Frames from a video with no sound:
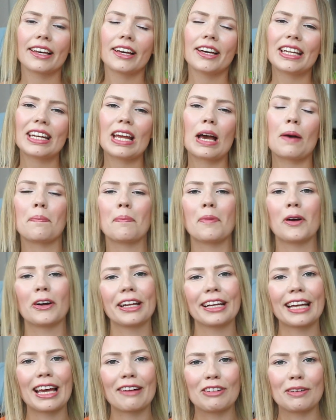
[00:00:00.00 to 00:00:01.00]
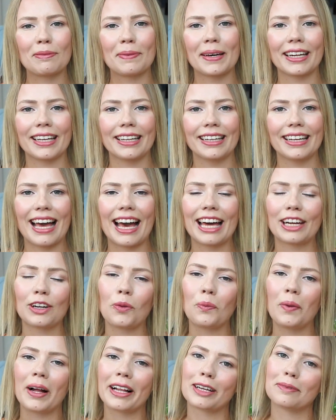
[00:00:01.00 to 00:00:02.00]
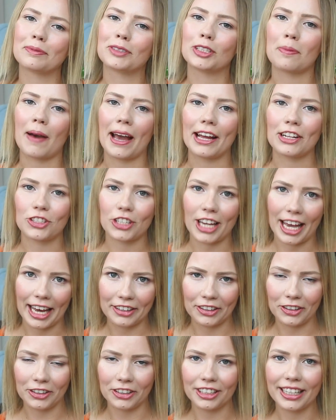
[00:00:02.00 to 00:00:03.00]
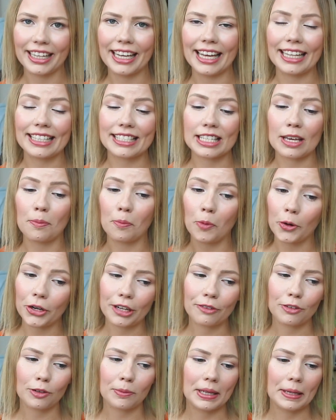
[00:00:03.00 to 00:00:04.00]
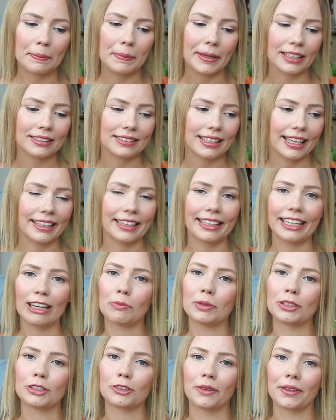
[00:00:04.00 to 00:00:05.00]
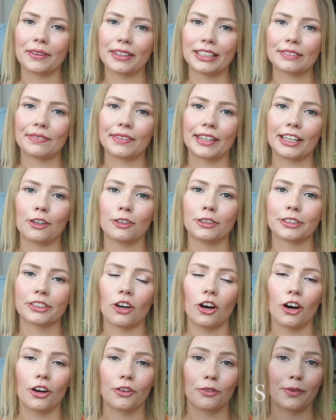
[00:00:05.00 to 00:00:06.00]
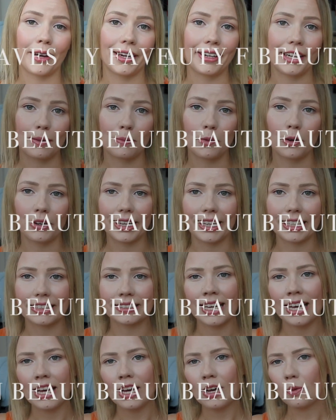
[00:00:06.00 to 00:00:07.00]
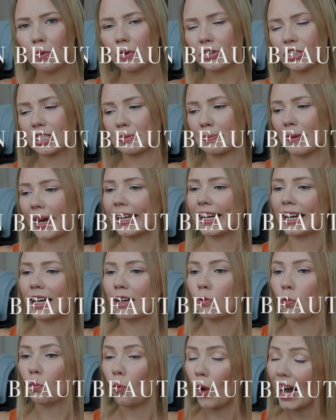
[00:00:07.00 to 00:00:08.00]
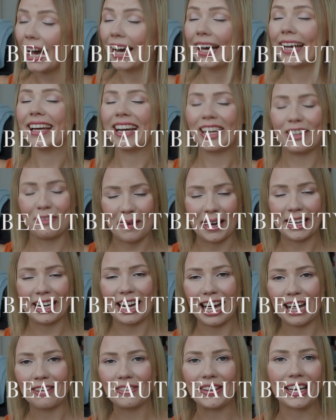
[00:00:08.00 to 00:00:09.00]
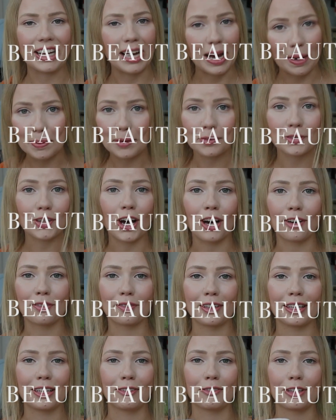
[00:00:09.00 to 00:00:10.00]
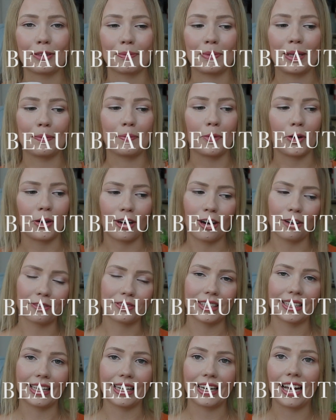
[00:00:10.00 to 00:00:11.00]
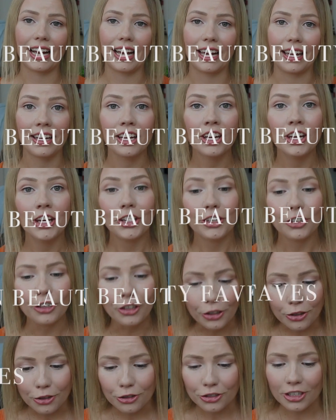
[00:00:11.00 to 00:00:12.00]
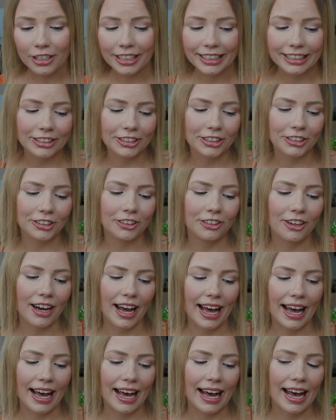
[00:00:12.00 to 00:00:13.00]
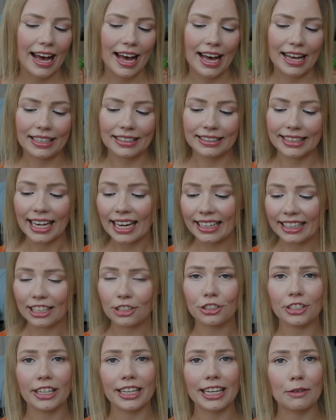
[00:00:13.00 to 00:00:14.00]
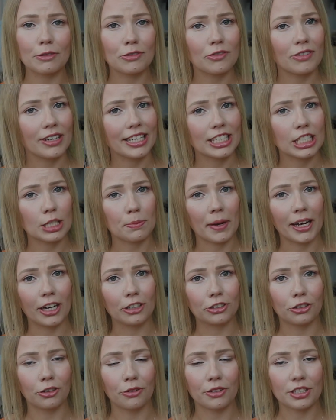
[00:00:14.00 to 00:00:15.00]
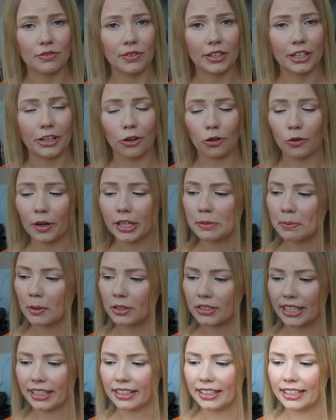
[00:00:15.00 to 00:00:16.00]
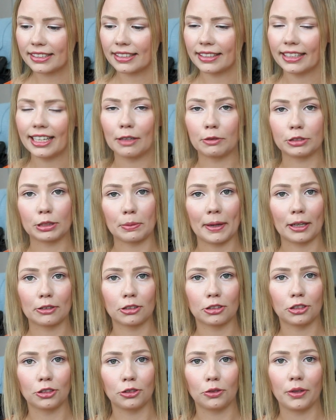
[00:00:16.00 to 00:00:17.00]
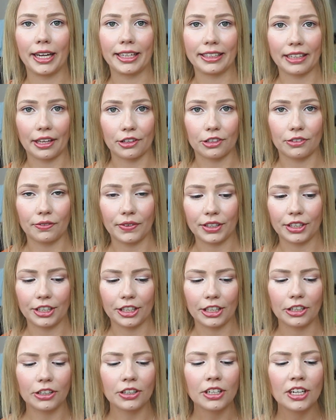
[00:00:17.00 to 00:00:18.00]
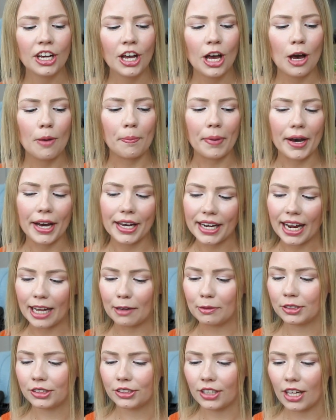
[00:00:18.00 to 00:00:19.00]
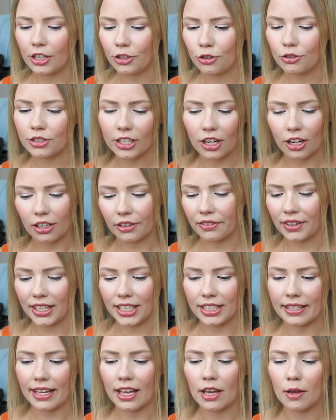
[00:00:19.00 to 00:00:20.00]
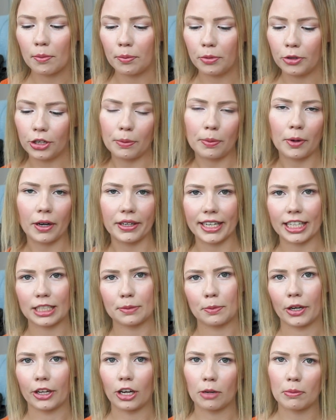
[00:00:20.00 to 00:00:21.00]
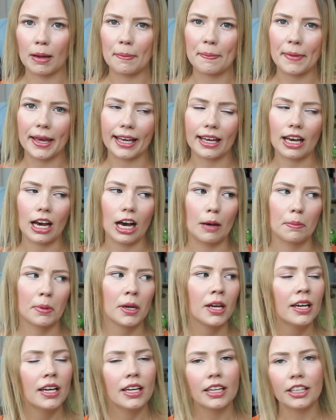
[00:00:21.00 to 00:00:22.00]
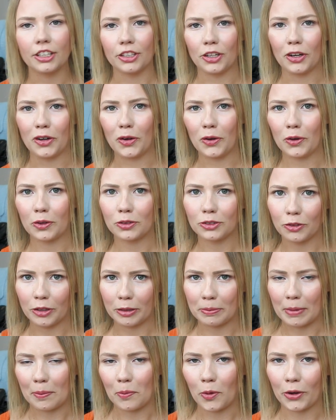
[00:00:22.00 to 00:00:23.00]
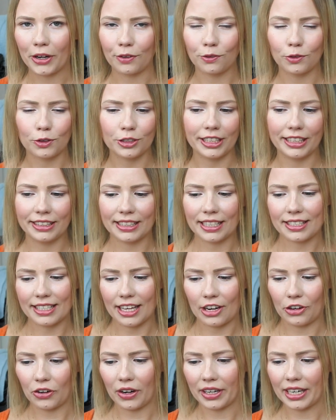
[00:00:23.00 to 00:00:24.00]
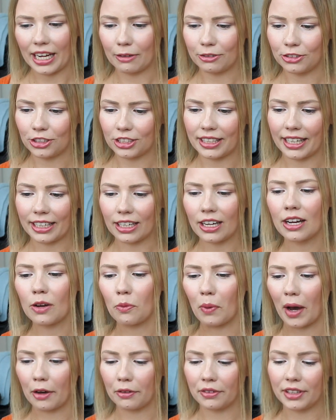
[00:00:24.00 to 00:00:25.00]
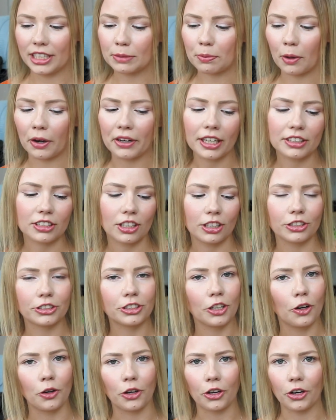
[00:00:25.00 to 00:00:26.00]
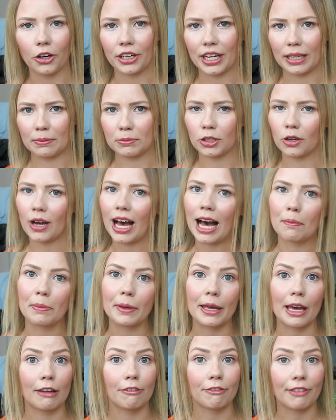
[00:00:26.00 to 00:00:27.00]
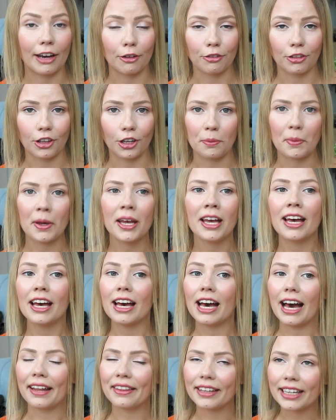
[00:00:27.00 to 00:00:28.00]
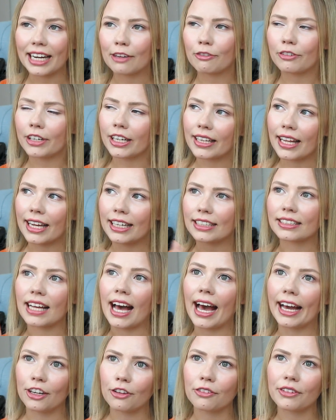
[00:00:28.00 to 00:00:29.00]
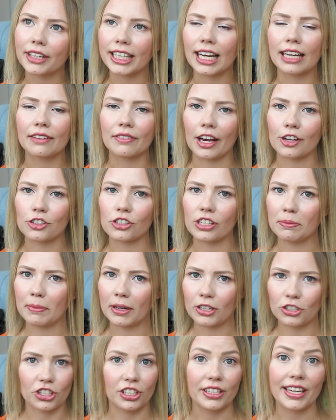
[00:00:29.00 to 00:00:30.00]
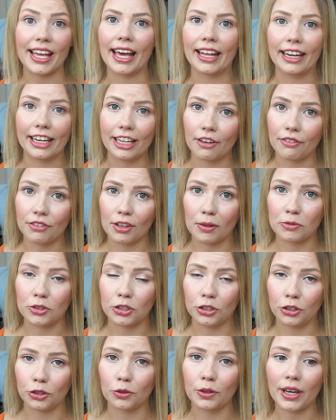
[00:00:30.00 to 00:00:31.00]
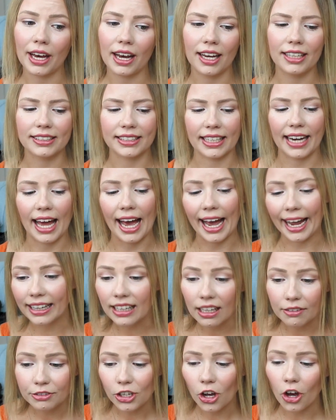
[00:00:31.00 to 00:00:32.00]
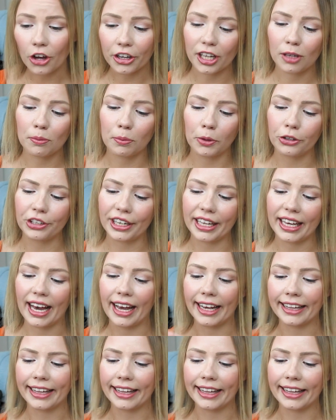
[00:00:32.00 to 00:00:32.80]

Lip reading: Good morning everybody and welcome to my channel. It's morning for me because lately I've been doing these videos on Friday mornings, which is why I might have a cup of coffee with me more often than I usually do. And yeah, yesterday I was really inspired to do this video quite spontaneously. I was about to do another video, but I was using all of these beauty products, putting on my makeup, doing my morning routine, etc. And I was just like, wow, these products are so good. I'm so happy I found them. And then I realized I don't think I've actually mentioned any of them to you guys. And I love talking beauty.